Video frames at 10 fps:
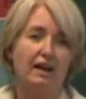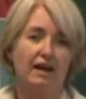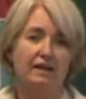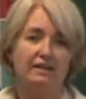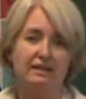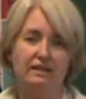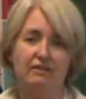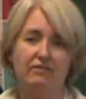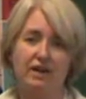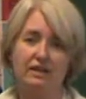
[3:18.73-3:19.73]
and
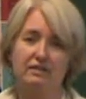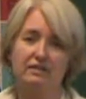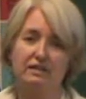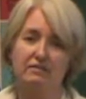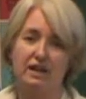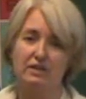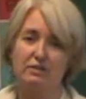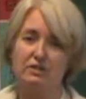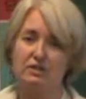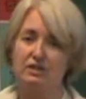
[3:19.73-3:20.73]
the final
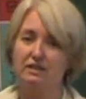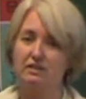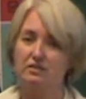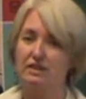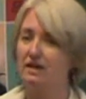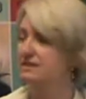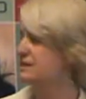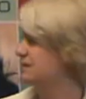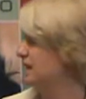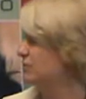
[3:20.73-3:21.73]
evaluation in
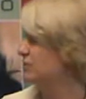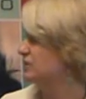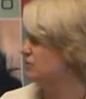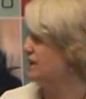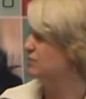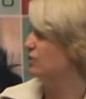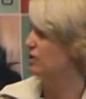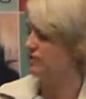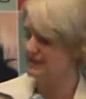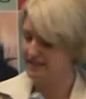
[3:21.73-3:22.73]
2010 will address
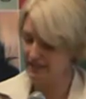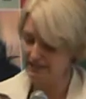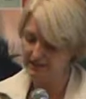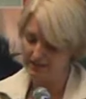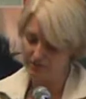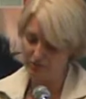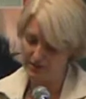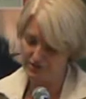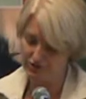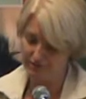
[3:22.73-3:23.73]
more of the second
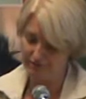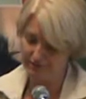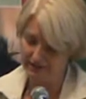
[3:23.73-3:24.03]
question.